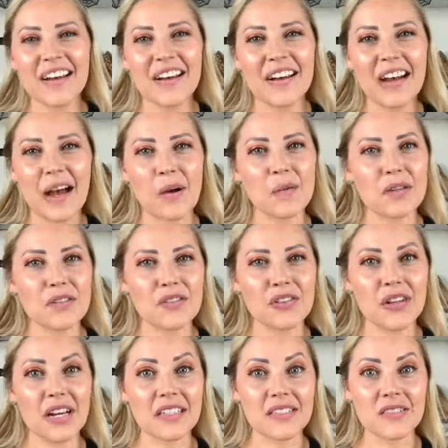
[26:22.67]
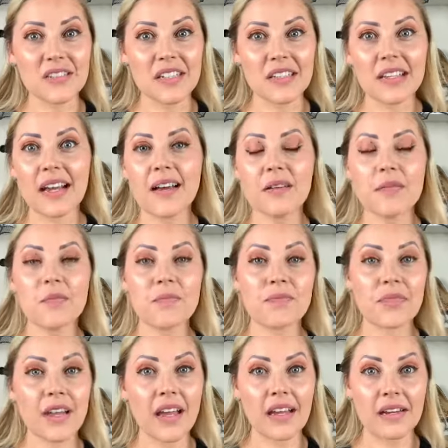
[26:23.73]
How many of you guys have done that?
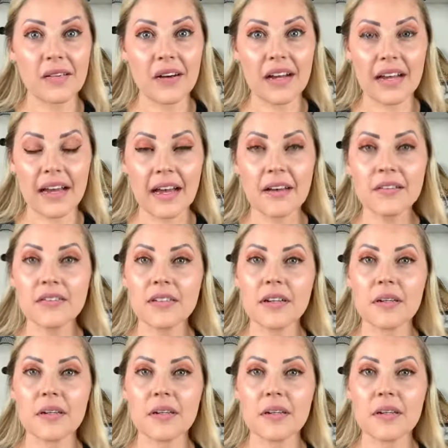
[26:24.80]
I know I have.